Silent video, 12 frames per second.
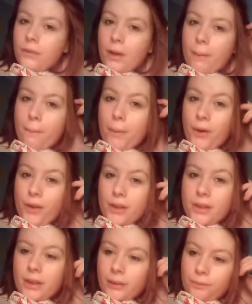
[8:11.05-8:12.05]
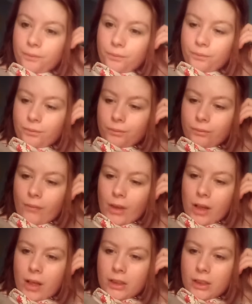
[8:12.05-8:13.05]
But,
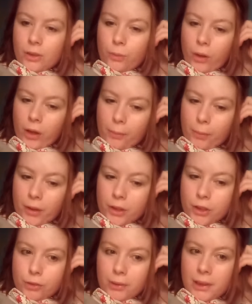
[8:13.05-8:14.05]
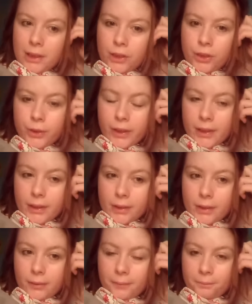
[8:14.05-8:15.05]
I don't know why, but I just really enjoy it,
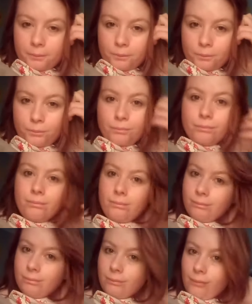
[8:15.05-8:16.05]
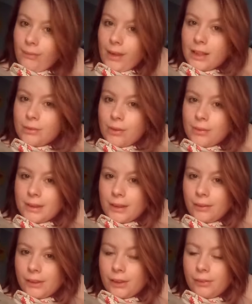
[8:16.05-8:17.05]
so that's why I'm still
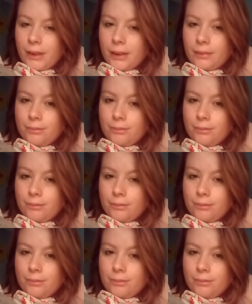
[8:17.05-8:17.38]
doing it.